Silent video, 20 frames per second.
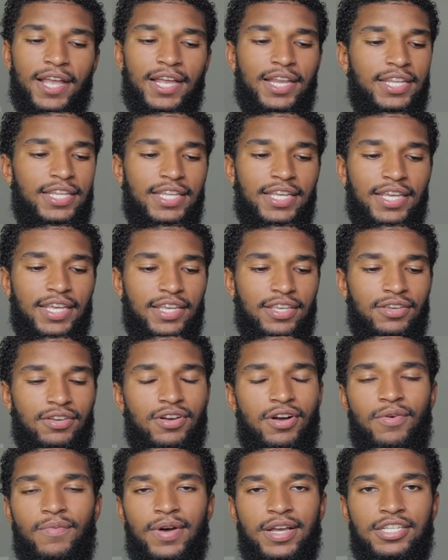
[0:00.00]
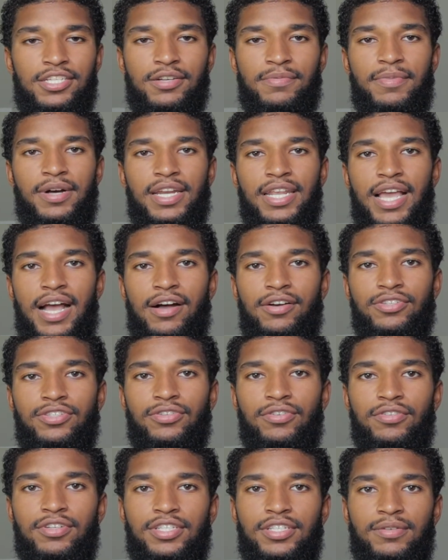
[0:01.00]
then you're gonna waste your money
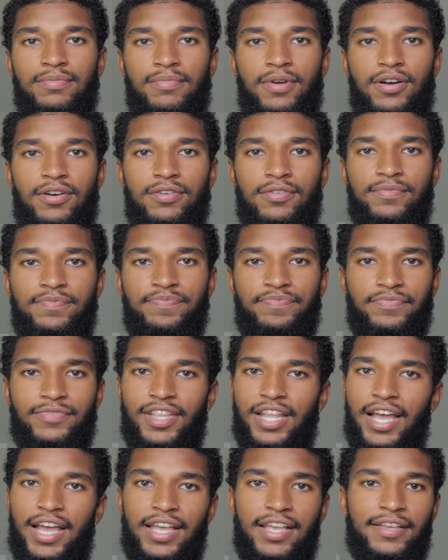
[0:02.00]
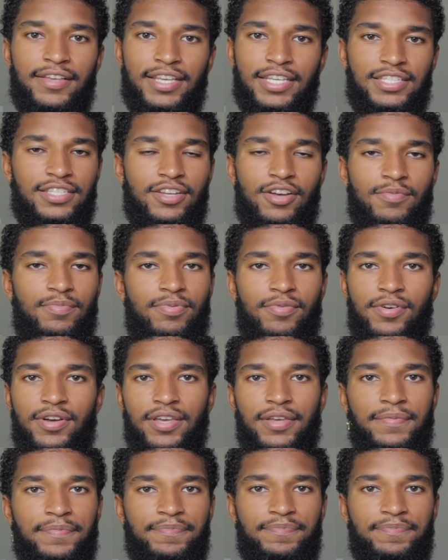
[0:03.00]
outsourcing, bro. Like, it's no point.